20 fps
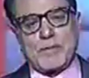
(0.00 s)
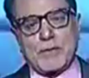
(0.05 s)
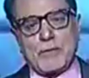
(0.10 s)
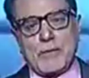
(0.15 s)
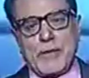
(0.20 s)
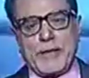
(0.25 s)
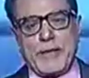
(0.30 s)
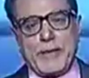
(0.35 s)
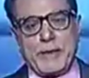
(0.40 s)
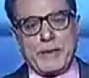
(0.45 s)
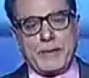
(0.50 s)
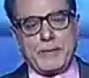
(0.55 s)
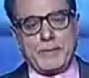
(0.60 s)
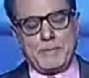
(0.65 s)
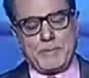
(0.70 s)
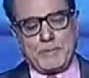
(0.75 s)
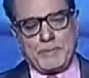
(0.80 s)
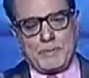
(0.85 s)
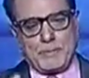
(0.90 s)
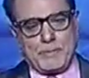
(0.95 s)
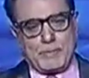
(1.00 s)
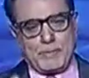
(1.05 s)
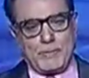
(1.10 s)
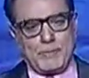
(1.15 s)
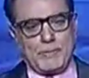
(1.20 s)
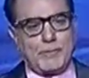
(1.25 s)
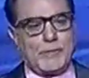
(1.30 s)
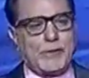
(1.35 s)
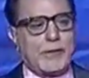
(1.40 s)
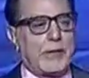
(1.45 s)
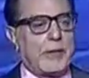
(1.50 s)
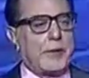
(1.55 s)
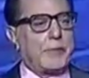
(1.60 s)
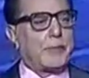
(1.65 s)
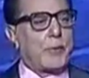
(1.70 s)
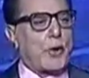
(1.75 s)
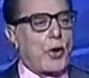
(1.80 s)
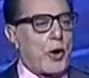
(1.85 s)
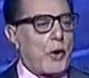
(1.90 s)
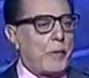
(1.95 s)
Very
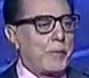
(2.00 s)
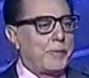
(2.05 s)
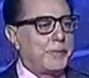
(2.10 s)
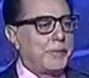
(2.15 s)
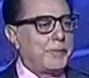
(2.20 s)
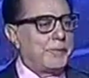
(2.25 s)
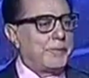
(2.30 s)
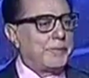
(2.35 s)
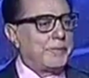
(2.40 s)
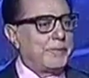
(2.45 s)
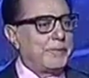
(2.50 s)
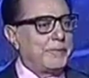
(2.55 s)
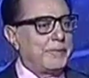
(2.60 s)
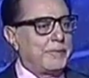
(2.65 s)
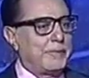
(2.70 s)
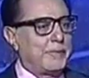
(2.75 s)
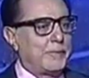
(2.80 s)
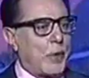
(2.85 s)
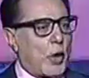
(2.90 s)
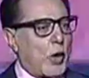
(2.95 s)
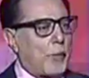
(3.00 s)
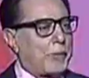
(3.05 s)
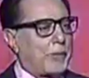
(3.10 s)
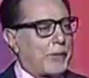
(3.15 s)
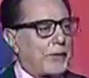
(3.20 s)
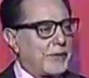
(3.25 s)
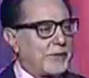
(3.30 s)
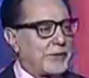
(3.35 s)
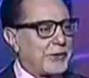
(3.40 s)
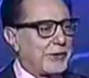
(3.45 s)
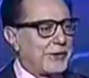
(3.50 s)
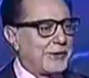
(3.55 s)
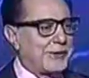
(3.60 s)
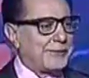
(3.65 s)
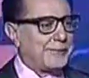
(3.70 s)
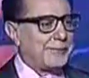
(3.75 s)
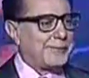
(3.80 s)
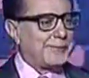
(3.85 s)
hip hop, pop culture.